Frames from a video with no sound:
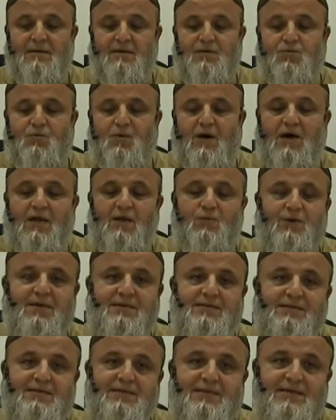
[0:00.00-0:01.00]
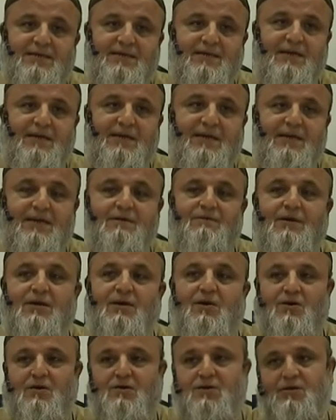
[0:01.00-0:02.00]
while we're still
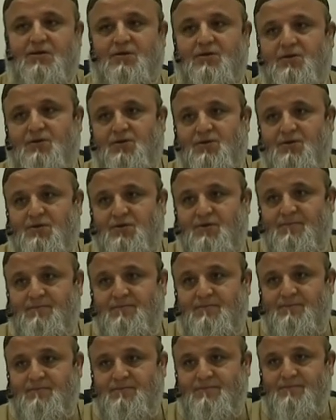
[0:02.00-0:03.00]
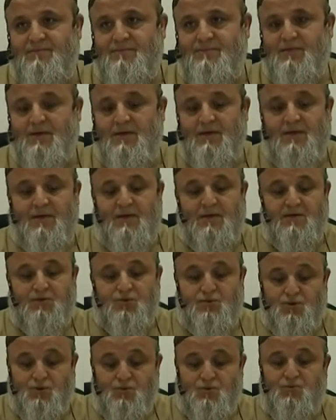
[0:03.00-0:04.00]
living on earth.
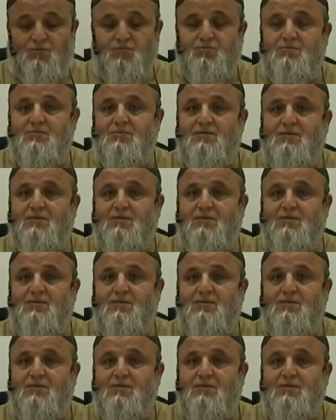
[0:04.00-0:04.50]
To